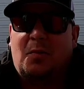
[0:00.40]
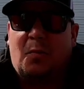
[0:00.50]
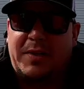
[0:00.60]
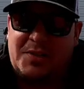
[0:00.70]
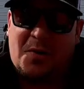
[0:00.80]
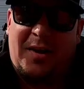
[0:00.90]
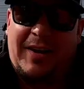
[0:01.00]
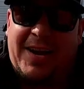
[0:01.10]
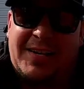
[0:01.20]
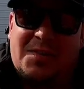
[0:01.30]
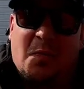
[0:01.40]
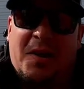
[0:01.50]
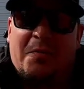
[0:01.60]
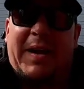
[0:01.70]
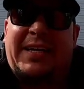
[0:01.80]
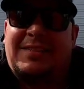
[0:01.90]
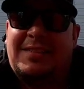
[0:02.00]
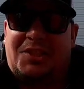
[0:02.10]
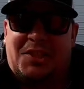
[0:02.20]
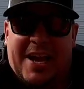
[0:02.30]
What is going on, guys? Welcome back to
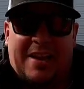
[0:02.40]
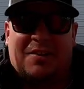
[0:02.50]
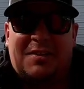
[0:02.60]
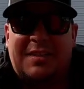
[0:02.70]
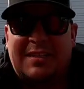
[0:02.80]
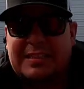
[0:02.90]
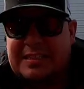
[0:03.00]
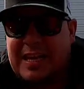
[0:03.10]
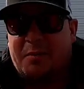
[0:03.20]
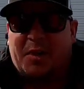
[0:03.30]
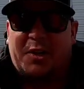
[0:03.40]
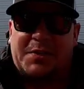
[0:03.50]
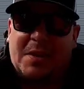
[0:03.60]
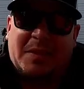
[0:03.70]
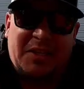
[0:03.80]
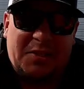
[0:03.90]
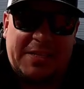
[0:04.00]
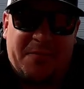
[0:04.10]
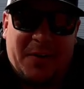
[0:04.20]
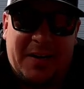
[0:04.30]
the channel. Today we're gonna do something a little
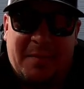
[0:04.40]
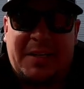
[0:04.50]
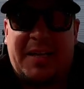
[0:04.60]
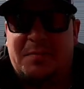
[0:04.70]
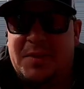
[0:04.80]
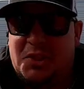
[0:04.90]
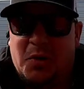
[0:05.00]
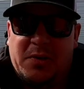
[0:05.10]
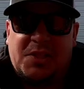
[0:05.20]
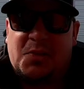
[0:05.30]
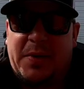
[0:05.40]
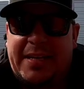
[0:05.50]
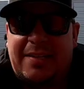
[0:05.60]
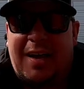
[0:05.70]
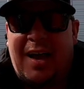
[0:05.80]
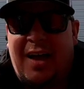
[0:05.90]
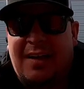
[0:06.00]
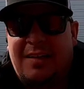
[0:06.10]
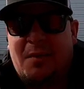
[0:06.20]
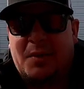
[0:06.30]
different. I'm gonna keep this short and sweet.
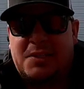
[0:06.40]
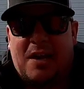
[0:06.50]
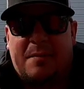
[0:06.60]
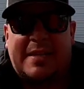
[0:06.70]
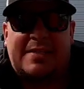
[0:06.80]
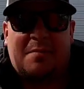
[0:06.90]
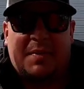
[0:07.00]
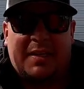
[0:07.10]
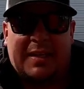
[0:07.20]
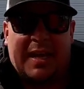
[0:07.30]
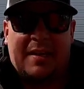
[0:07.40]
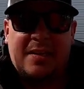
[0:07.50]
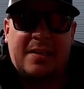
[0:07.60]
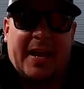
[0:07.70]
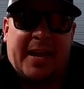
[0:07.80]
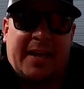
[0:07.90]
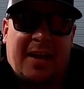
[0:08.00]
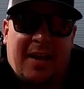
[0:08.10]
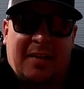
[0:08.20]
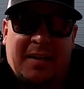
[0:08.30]
I wanna talk about something that
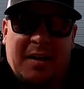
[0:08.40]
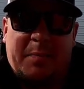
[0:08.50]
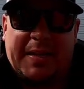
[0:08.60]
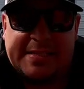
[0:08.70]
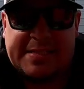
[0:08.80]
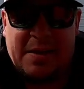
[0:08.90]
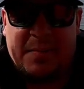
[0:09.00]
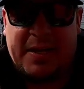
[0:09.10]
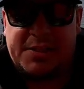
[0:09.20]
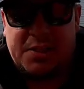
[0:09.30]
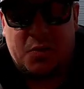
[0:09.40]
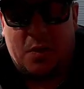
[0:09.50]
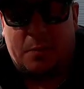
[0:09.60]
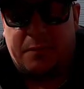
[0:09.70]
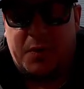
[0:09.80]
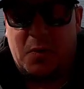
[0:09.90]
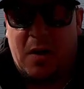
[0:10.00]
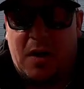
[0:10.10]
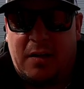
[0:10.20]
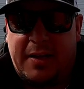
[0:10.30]
a company has sent me to do a review
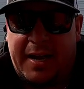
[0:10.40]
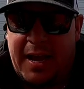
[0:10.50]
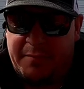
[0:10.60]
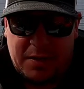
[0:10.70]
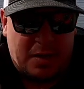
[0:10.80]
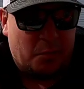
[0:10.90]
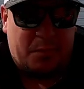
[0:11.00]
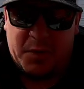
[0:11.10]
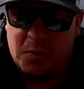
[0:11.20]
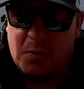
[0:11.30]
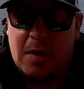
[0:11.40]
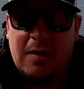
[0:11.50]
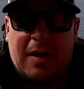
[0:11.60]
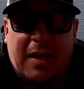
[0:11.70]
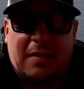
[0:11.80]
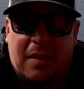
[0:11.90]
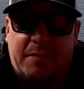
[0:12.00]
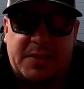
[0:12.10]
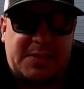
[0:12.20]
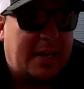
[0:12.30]
on, and I've done a review. I
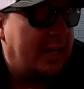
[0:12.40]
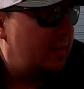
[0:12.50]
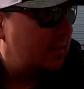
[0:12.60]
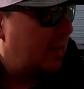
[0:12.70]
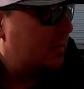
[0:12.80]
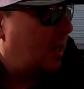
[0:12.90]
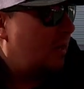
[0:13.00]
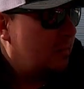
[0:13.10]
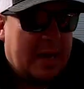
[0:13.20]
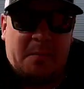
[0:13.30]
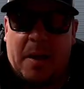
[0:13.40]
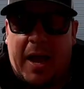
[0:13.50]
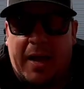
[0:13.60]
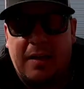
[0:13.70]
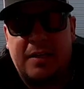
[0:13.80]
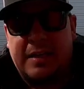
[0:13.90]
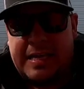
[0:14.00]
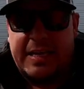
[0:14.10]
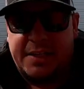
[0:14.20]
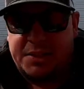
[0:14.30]
love this thing. I'm talking about my
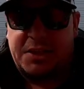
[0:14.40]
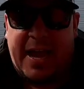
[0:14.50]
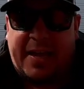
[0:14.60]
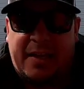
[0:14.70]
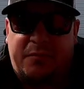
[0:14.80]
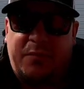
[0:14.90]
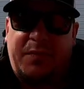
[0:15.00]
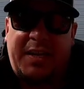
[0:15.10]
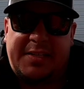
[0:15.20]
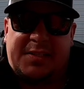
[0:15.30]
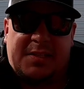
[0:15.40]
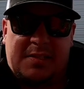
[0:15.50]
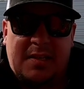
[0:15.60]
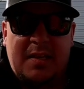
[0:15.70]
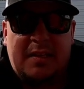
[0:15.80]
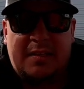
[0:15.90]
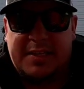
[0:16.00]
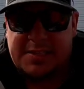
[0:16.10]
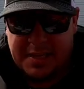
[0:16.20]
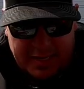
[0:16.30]
heated jacket from Venustas.
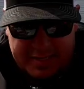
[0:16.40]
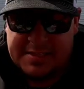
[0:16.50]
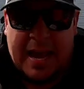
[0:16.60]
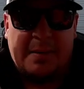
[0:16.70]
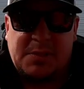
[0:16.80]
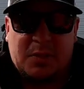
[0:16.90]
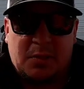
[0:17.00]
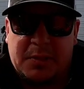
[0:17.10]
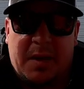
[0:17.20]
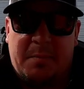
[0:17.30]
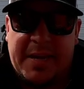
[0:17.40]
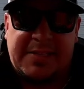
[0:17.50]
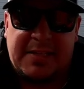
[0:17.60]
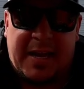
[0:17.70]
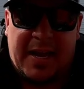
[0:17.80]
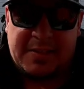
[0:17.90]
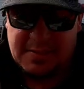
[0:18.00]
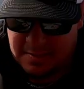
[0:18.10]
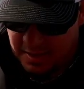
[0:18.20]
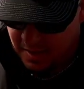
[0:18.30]
This thing is absolutely amazing, guys.